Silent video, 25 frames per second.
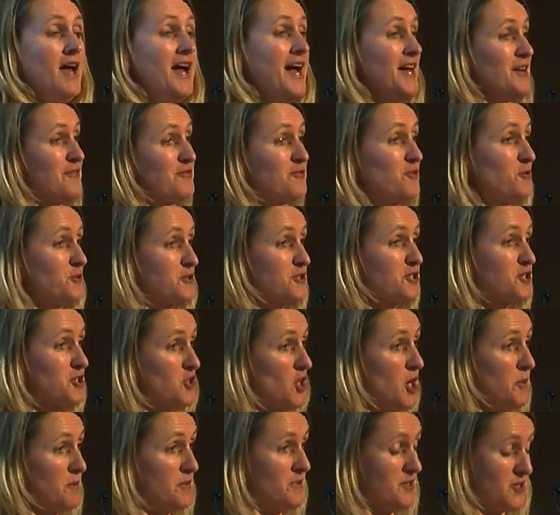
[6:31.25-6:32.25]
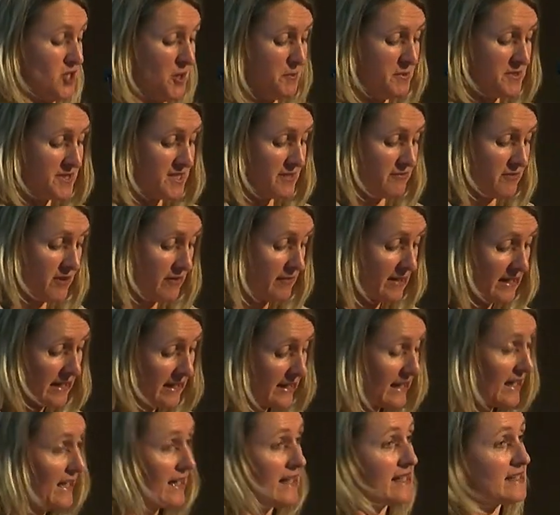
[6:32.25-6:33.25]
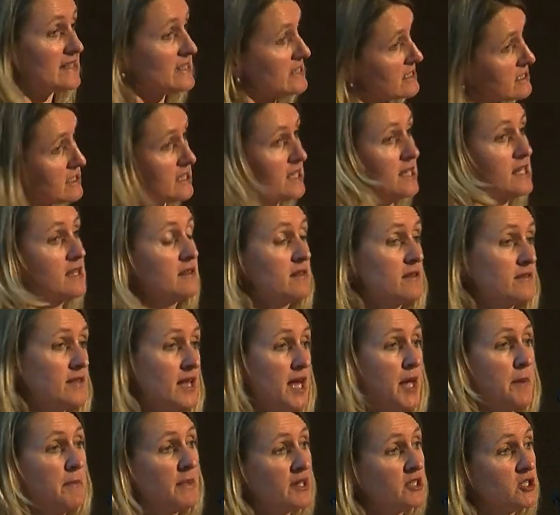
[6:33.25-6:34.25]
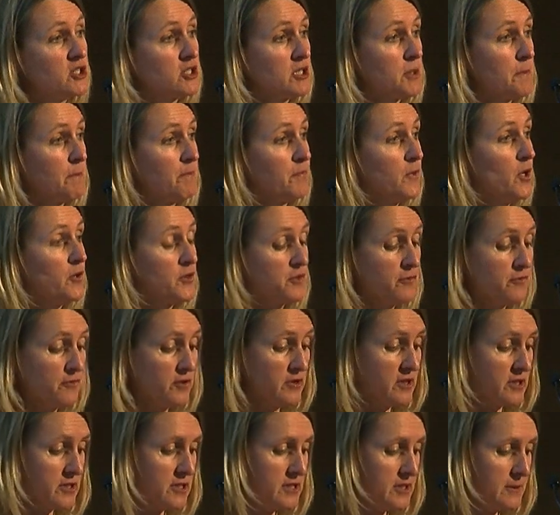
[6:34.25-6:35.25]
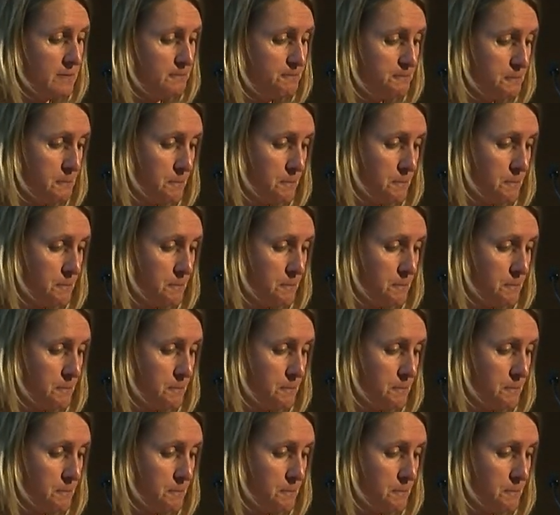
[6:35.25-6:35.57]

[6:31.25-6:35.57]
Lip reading: And of course, shop. Shop is the very last thing that they mention, not the first.